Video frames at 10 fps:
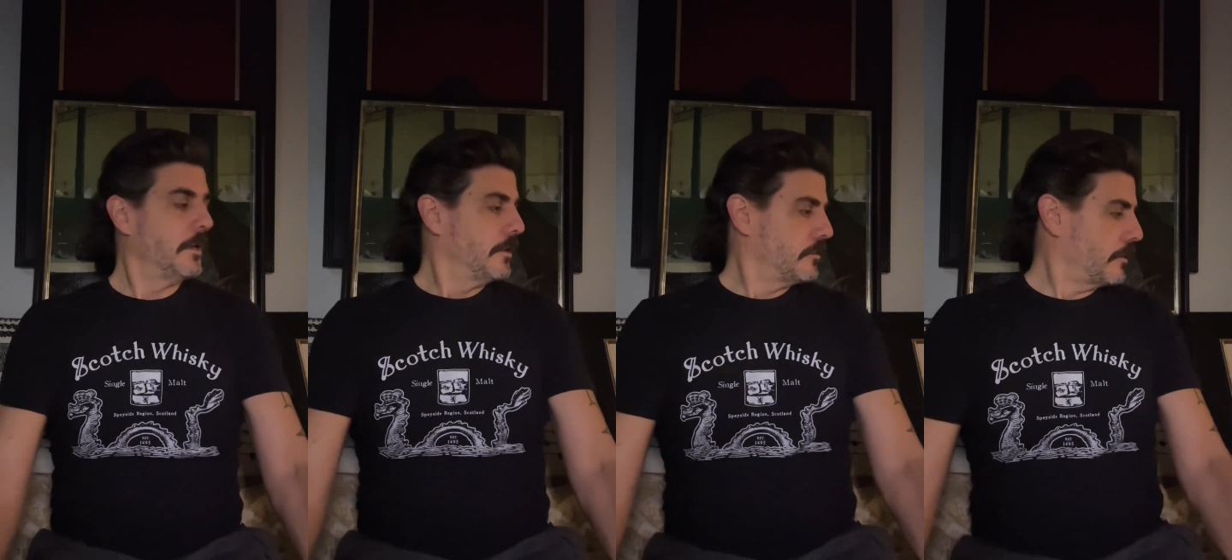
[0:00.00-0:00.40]

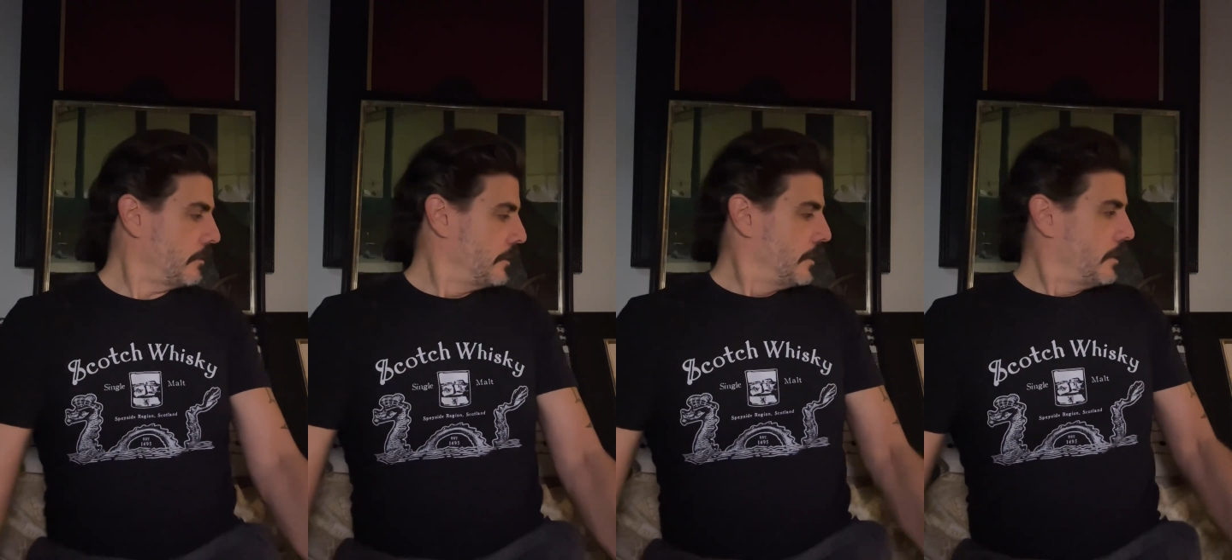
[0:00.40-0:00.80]

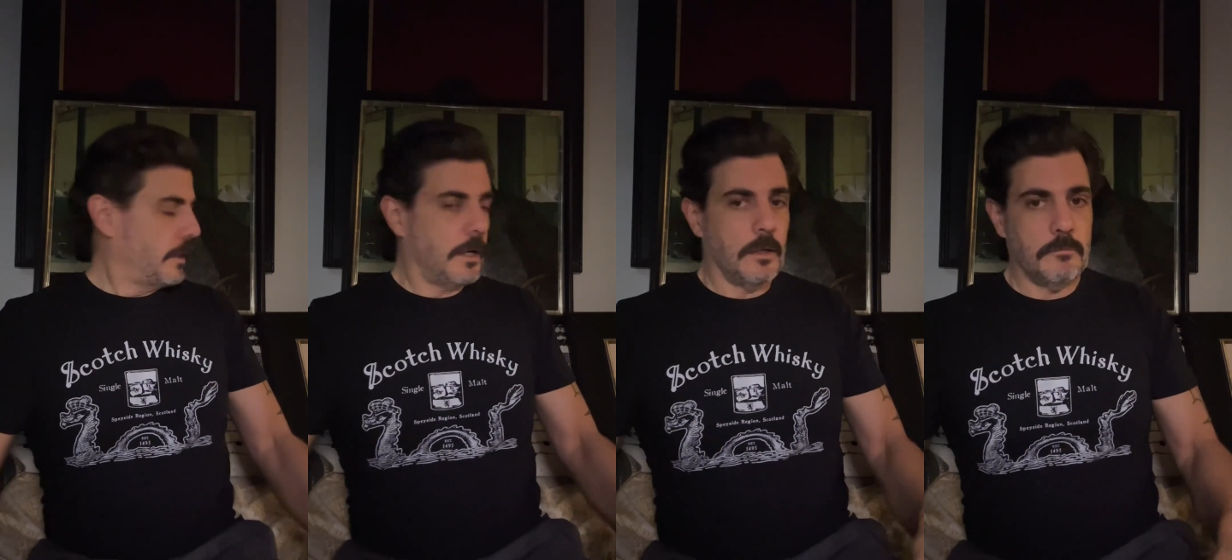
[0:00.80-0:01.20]
So
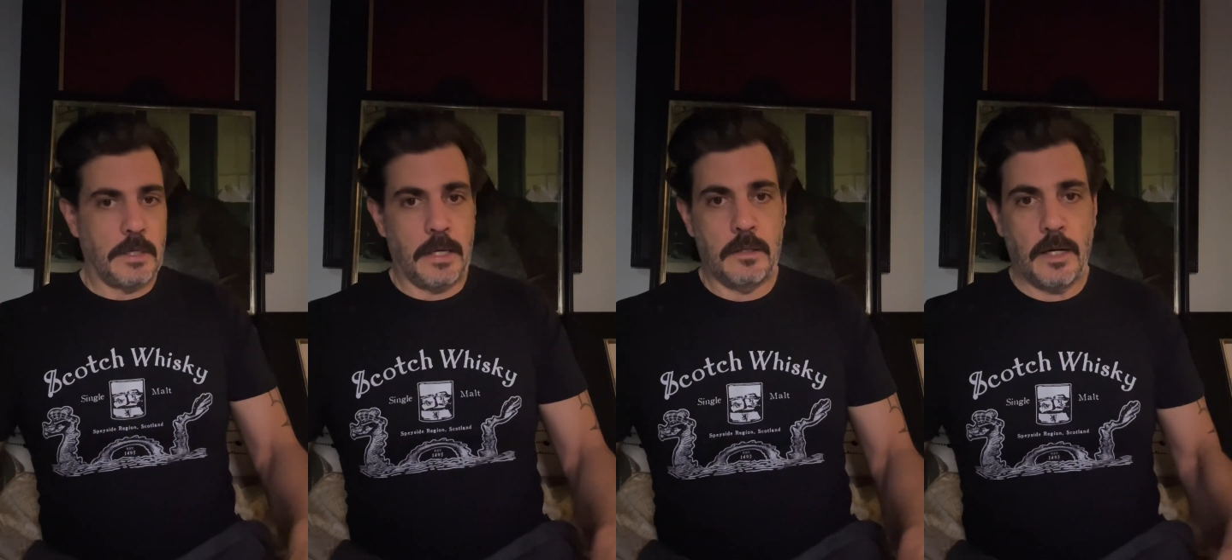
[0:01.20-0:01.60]

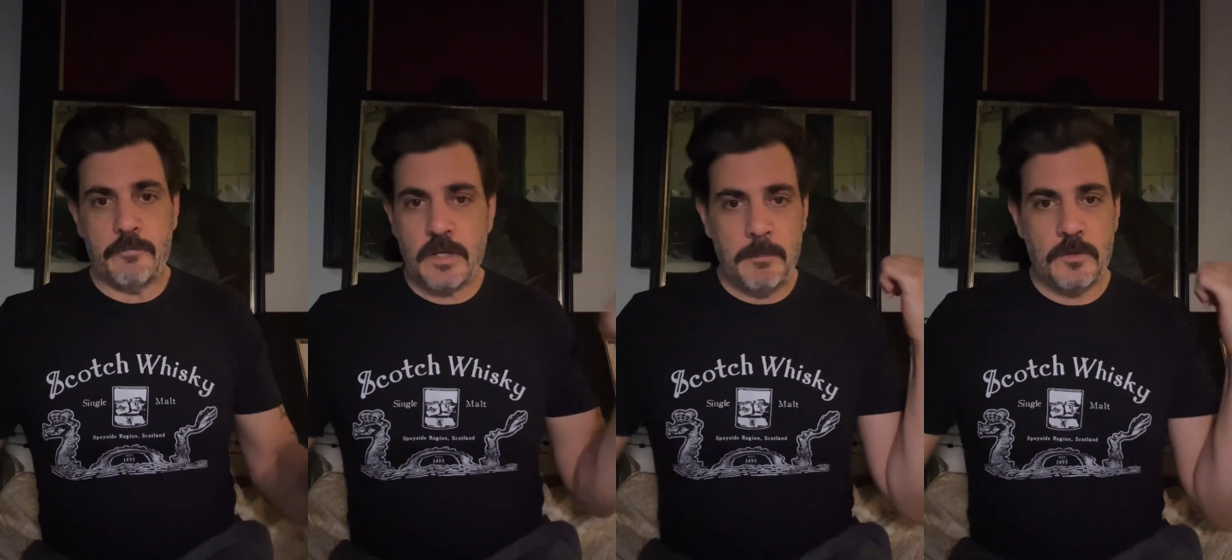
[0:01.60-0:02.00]
and I've
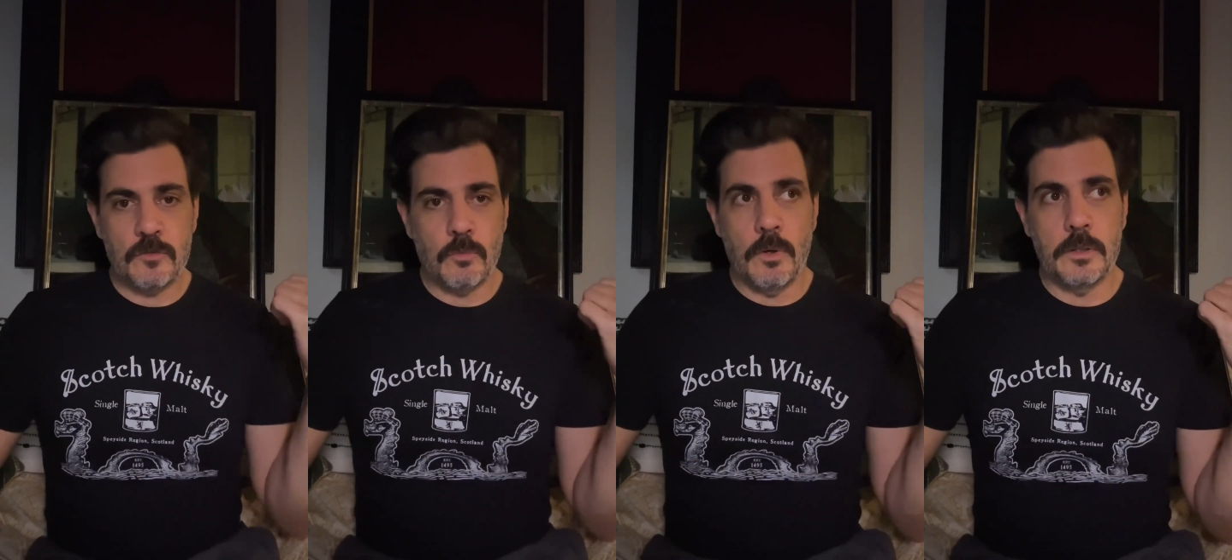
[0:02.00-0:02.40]
kept this
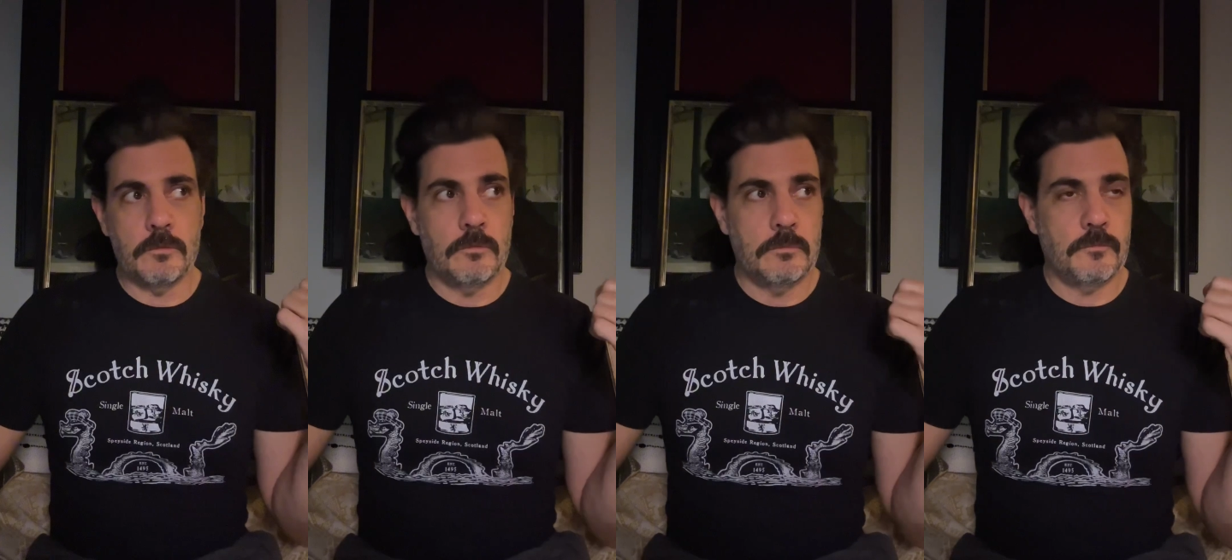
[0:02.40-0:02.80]

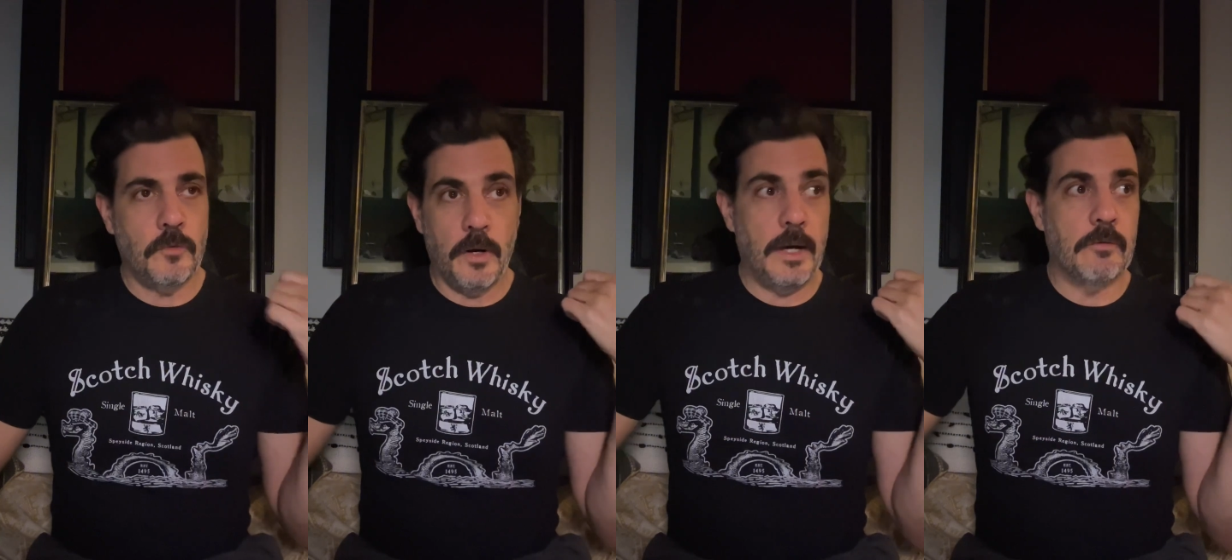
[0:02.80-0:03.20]
one
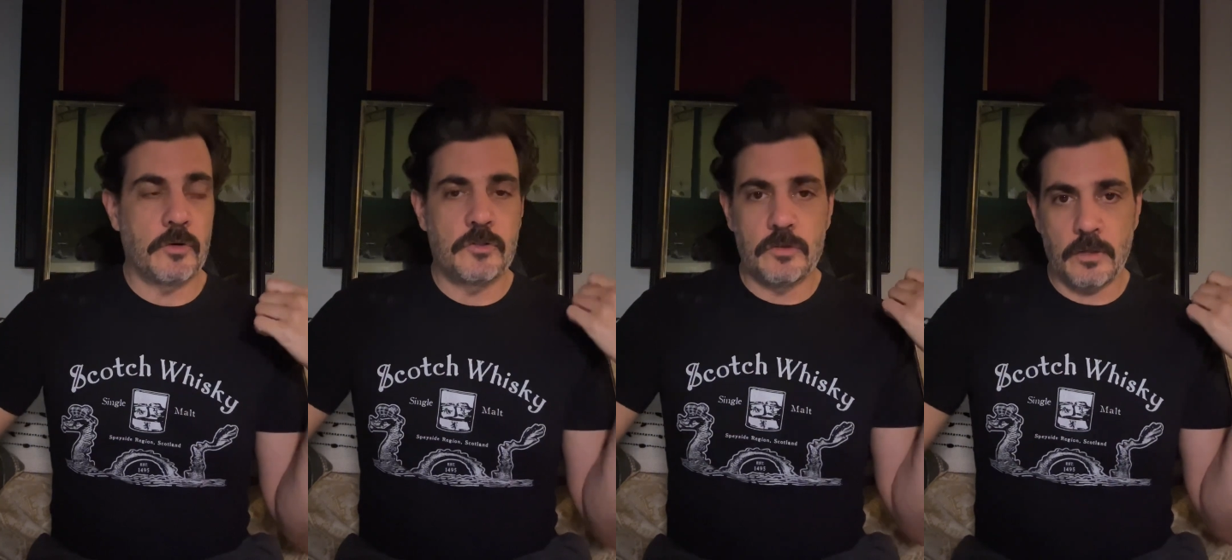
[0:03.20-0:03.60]
forever.
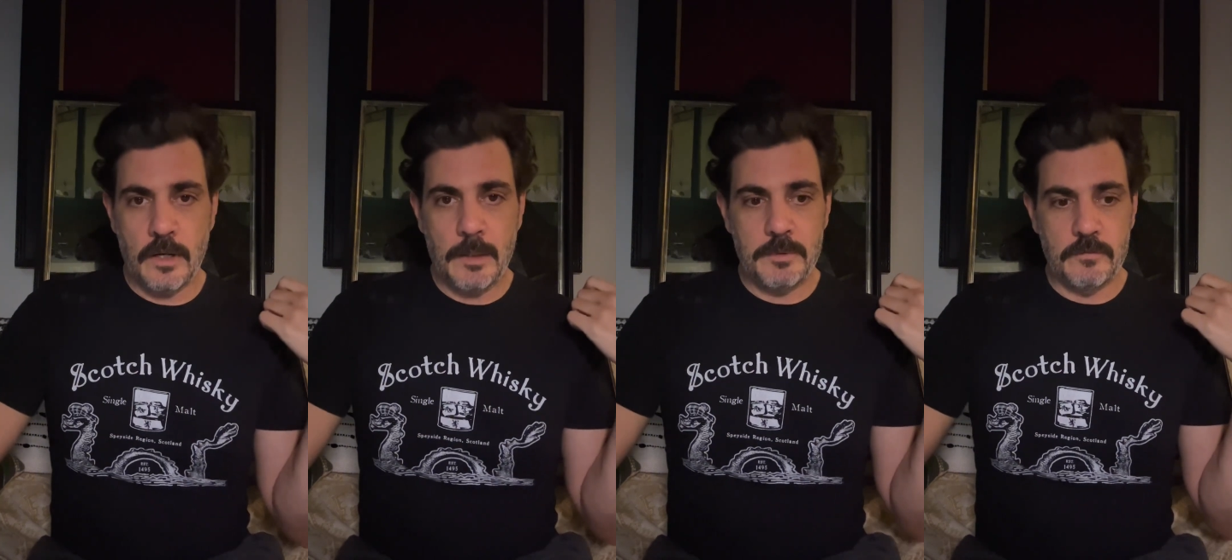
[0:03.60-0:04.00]
It's just a
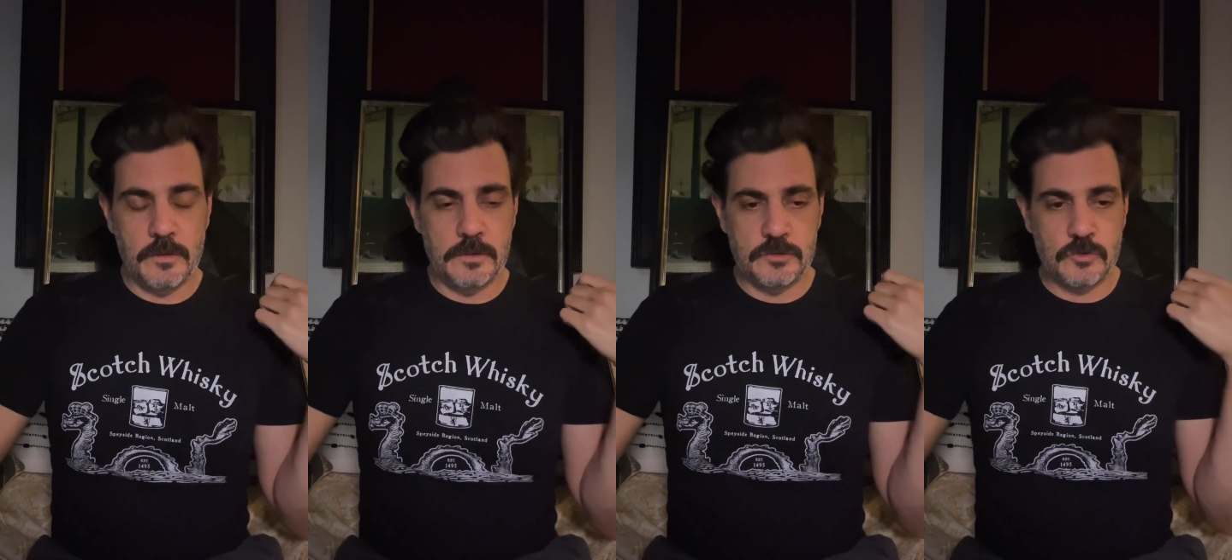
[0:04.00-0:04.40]
copy of
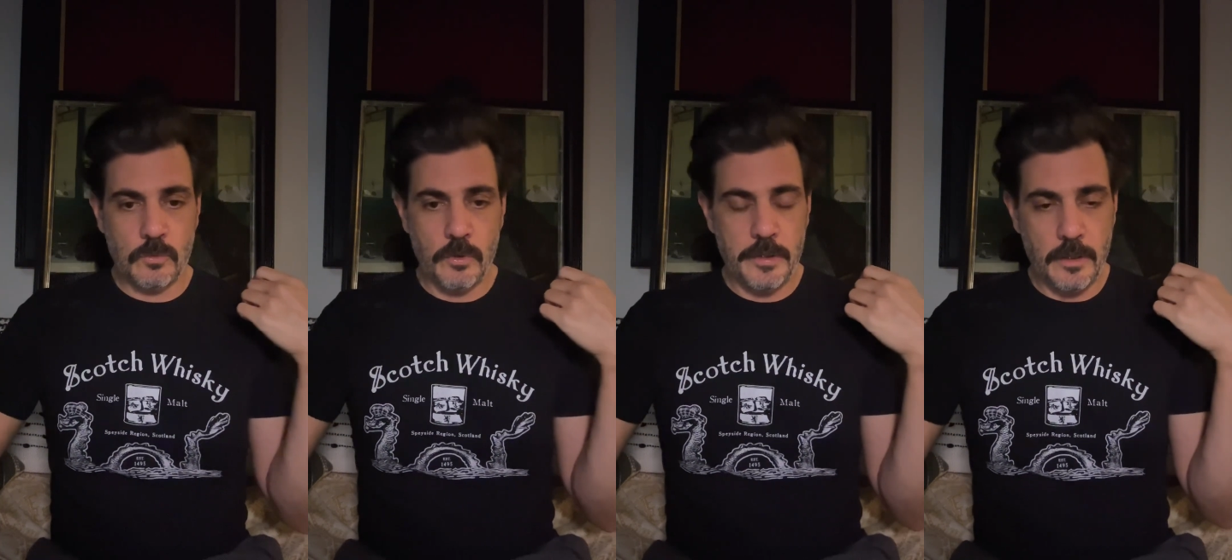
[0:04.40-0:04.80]
a
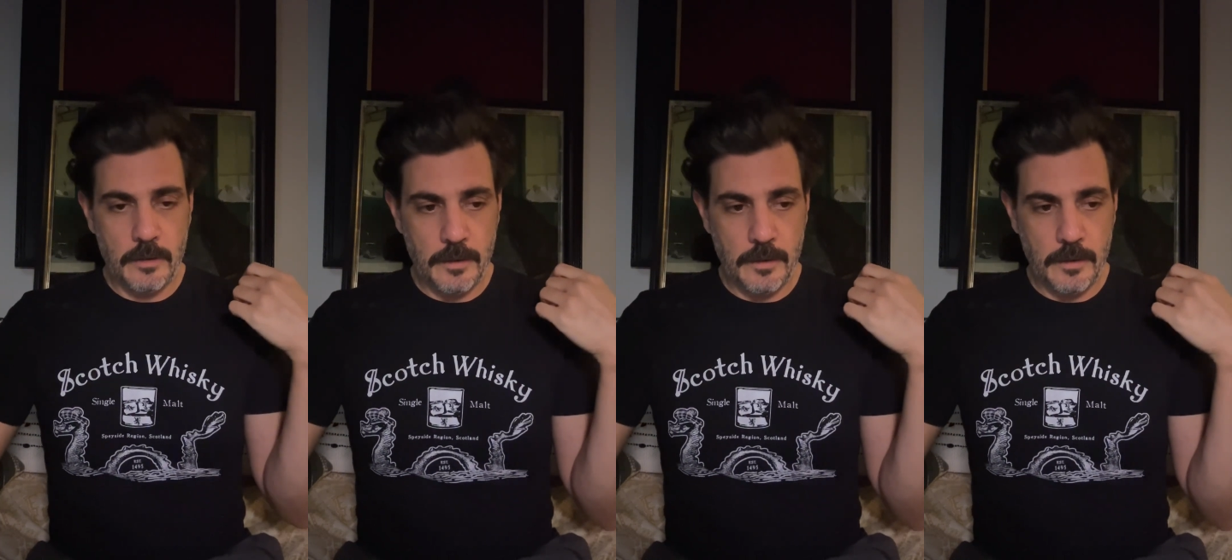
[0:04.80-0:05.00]
Sorolla